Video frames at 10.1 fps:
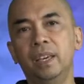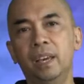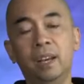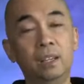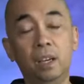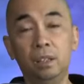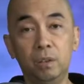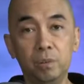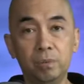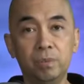And I tell
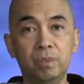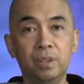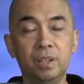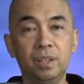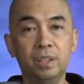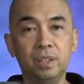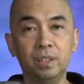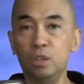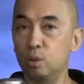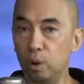you,
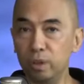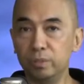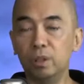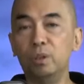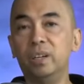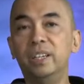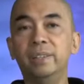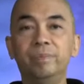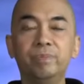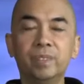the joy of the Lord
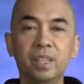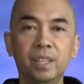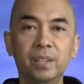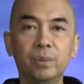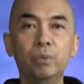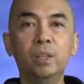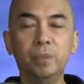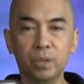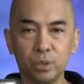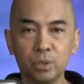will
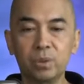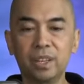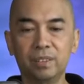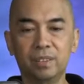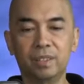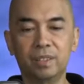be your strength.